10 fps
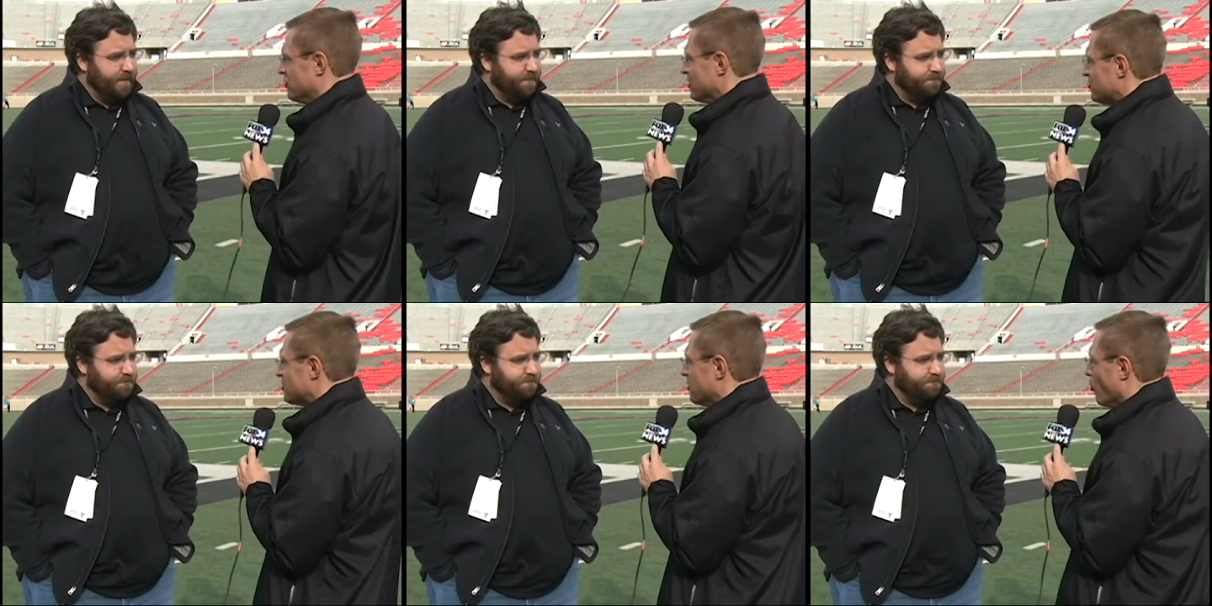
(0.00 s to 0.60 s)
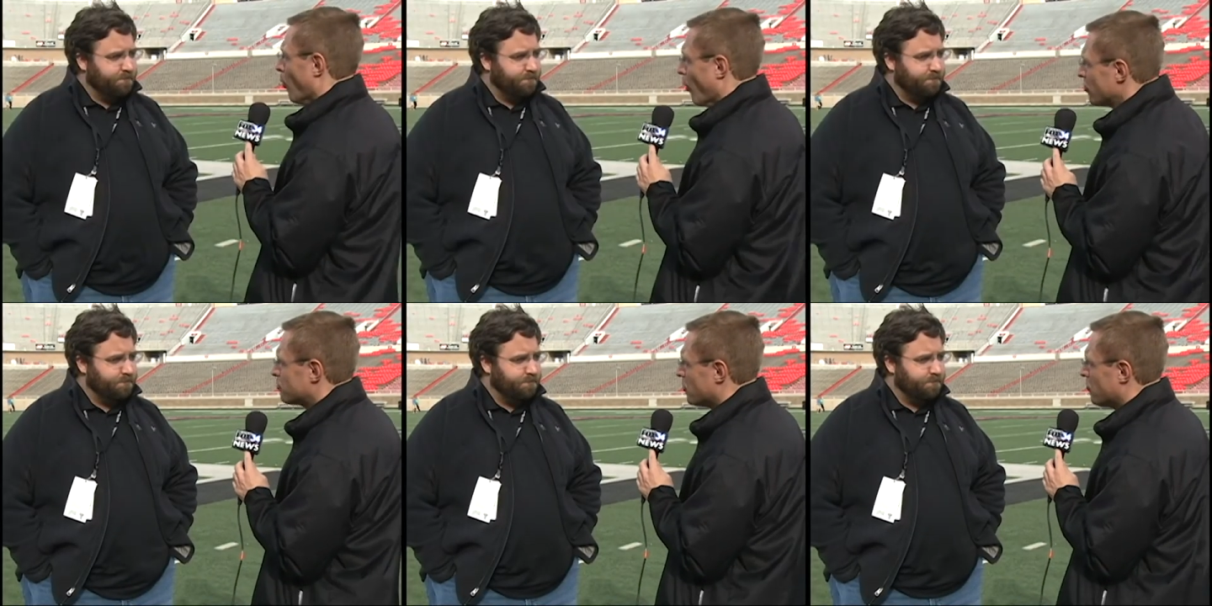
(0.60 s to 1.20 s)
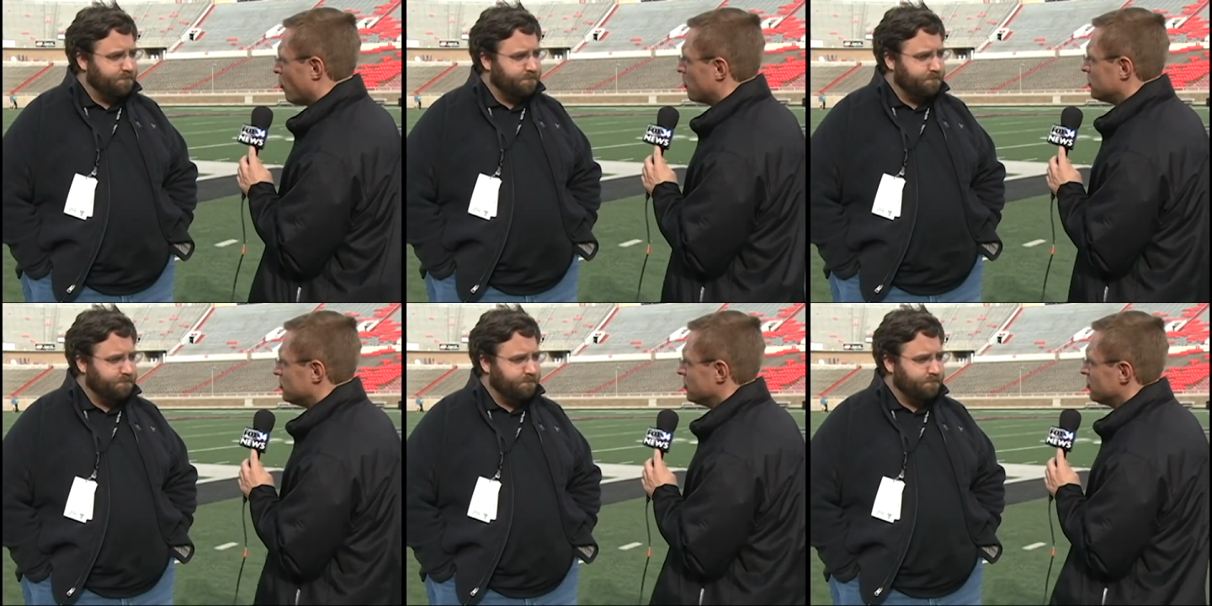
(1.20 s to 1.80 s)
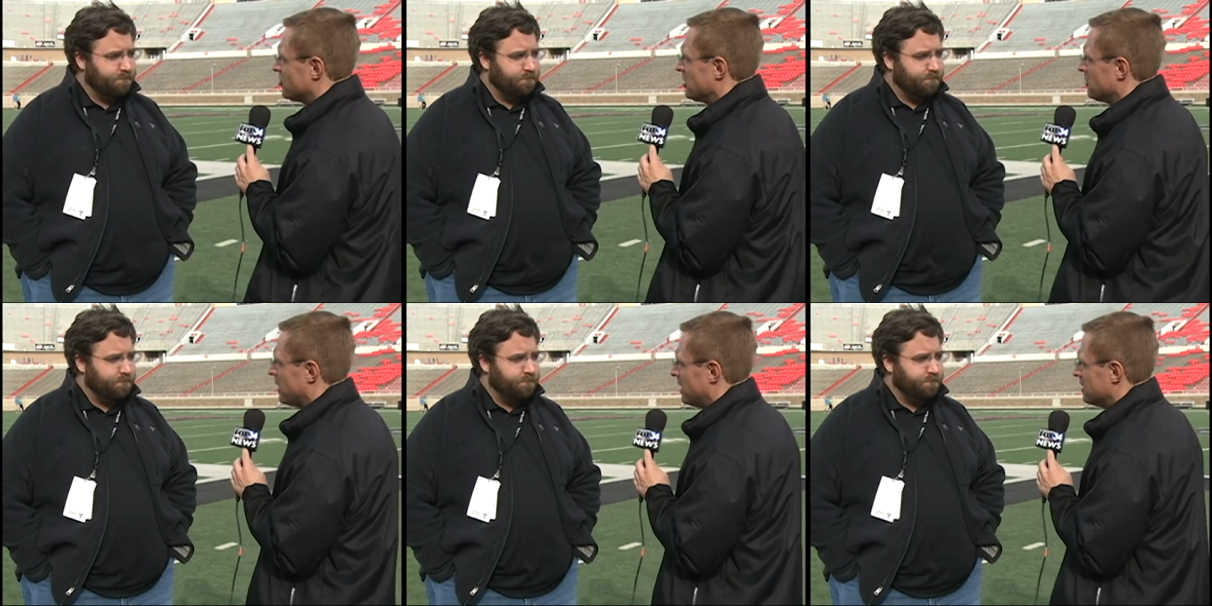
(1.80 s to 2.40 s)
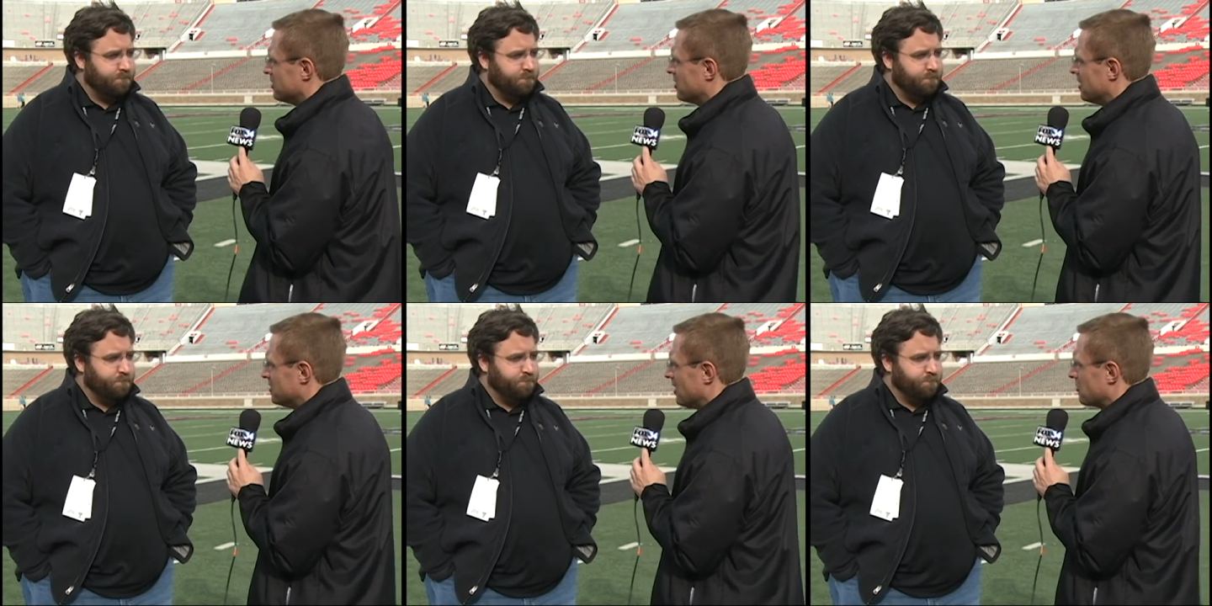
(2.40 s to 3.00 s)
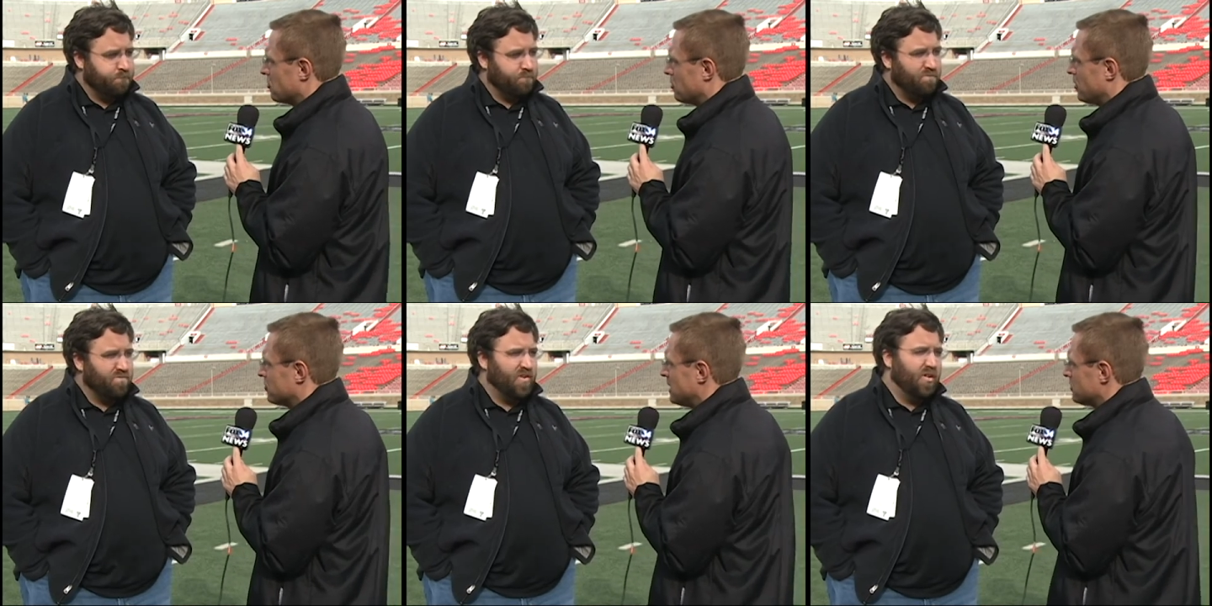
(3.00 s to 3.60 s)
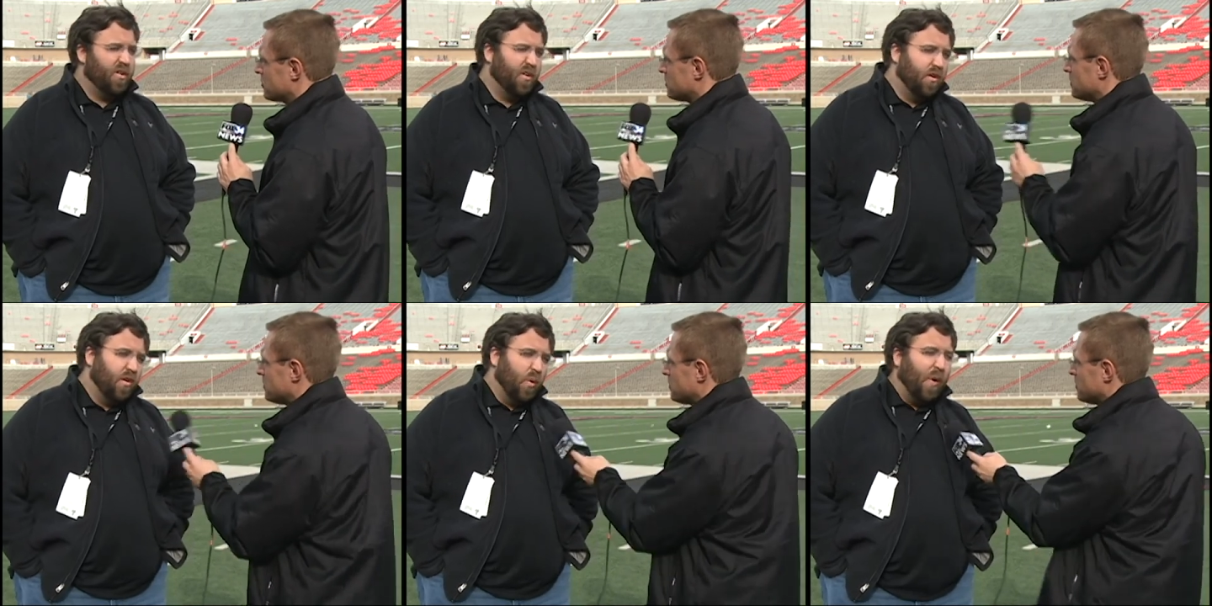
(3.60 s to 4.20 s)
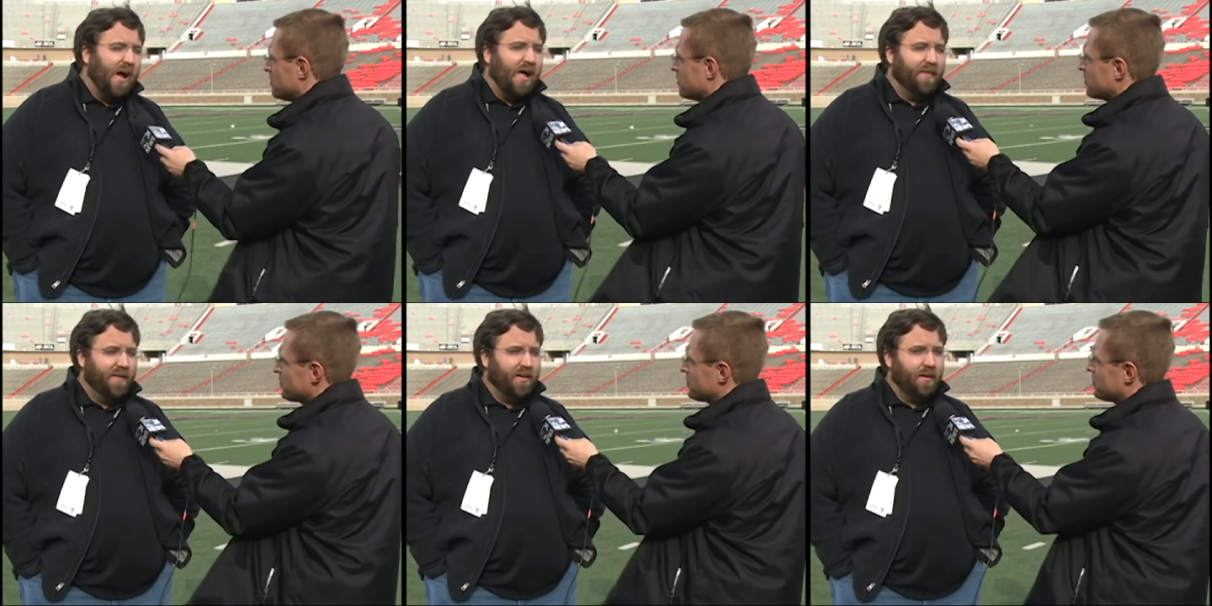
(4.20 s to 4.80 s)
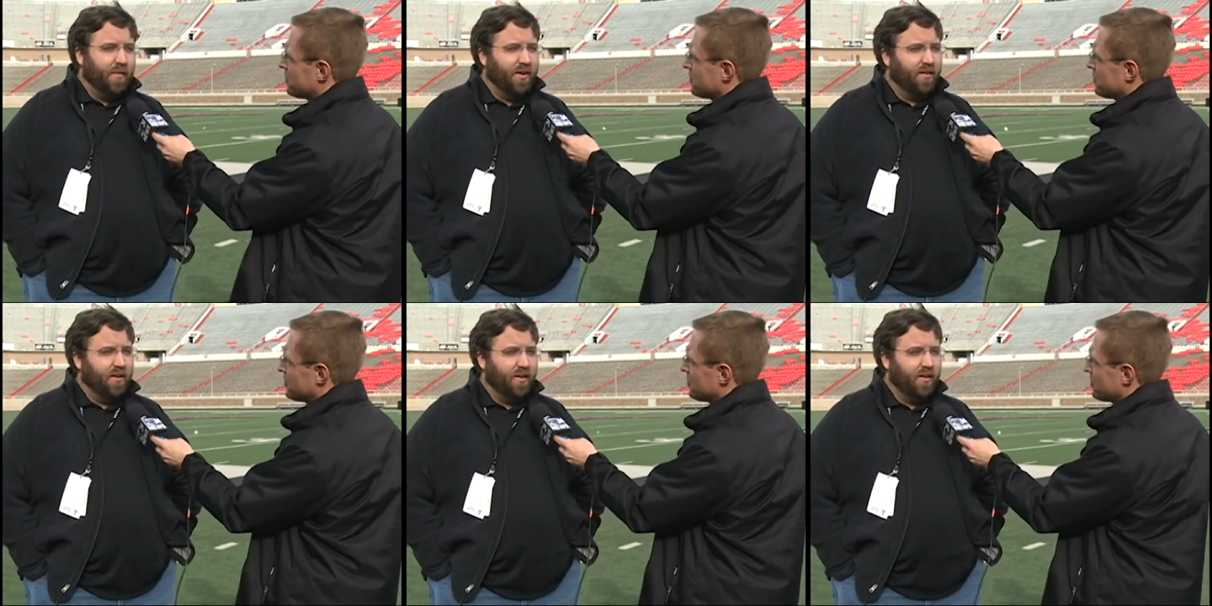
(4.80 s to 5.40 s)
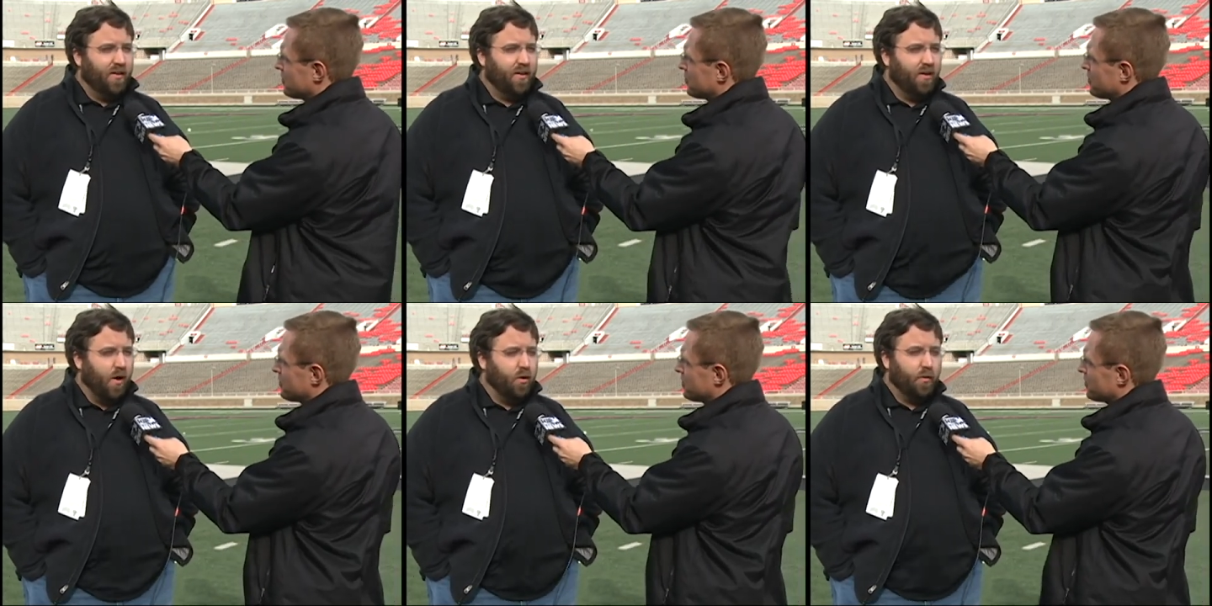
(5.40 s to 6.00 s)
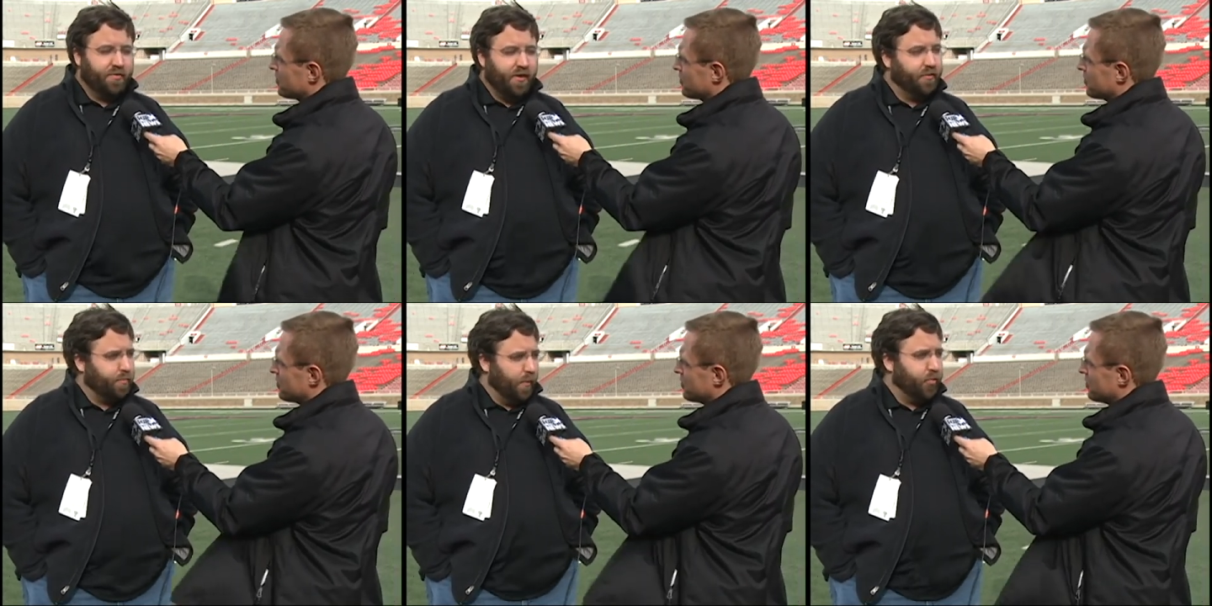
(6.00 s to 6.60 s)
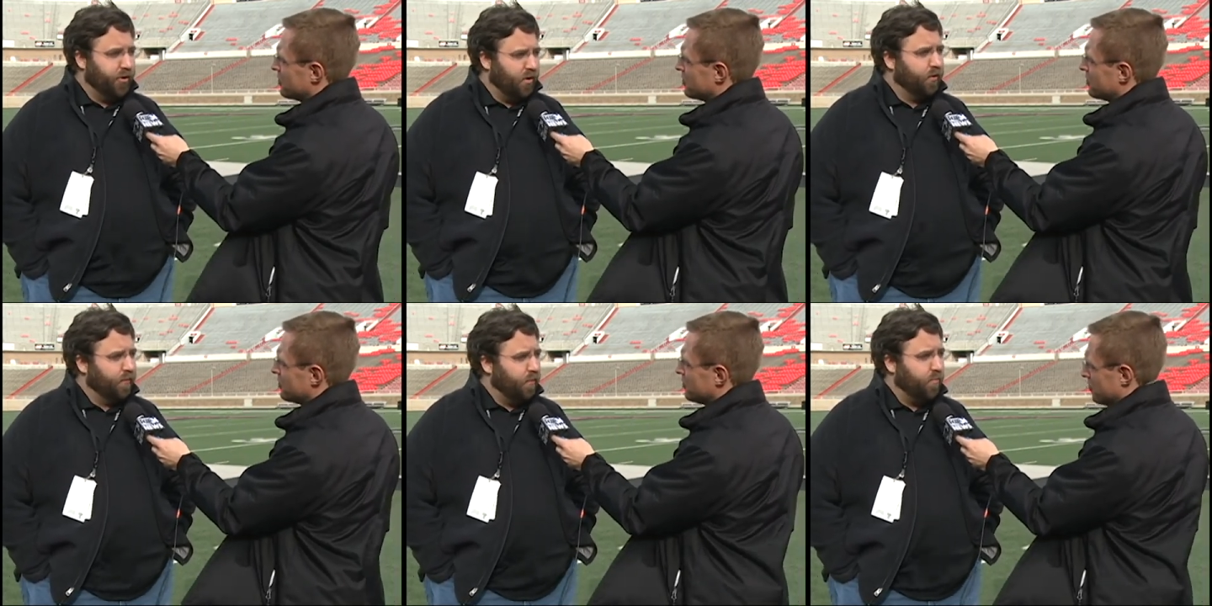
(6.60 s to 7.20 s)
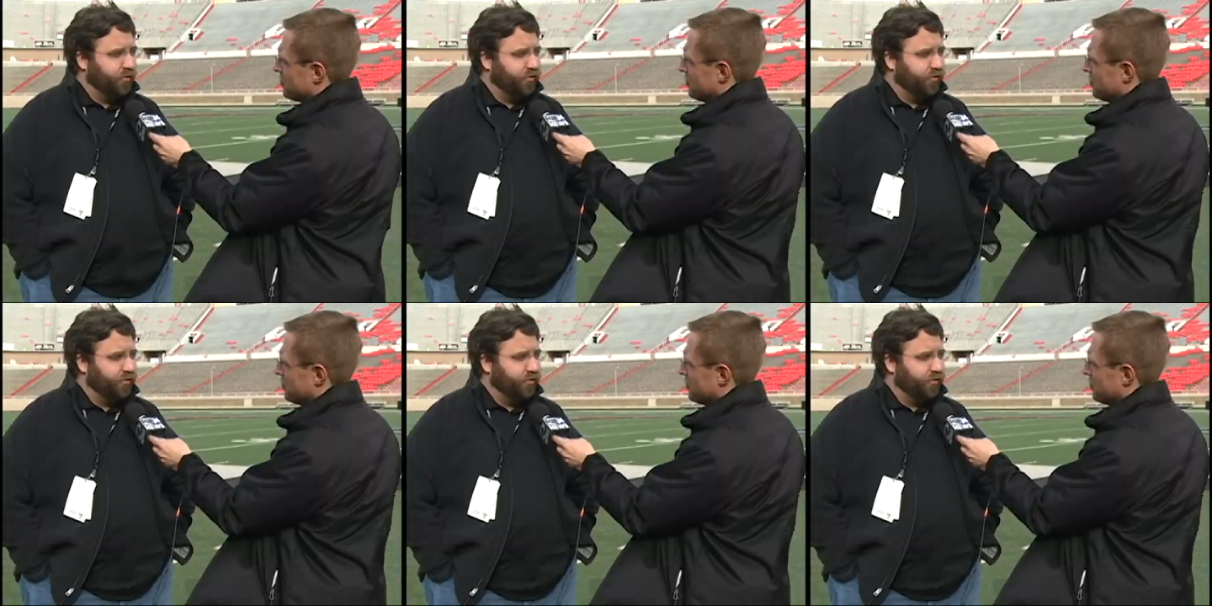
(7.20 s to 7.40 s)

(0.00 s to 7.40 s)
Speaker 1: this the worst performance you've seen by a Tech football team?
Speaker 2: Well, I think I mean Oklahoma State's a pretty darn good football